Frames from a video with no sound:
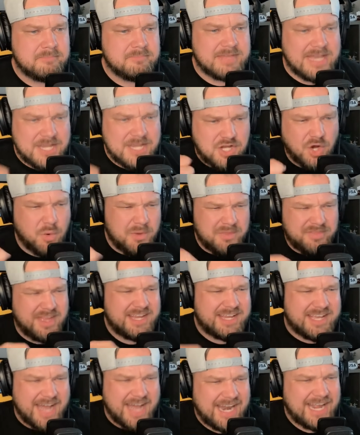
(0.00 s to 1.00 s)
They go and
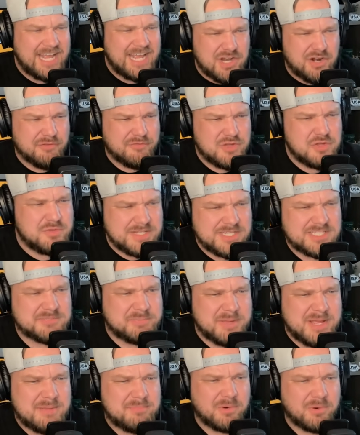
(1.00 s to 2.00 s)
they kind of interview these
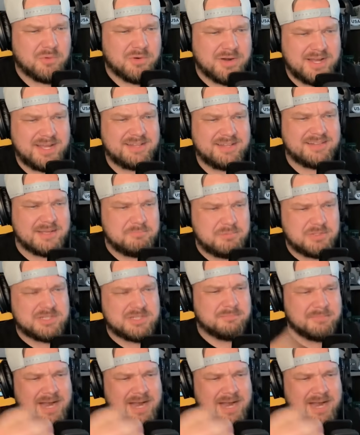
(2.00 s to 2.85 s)
people, right? They put the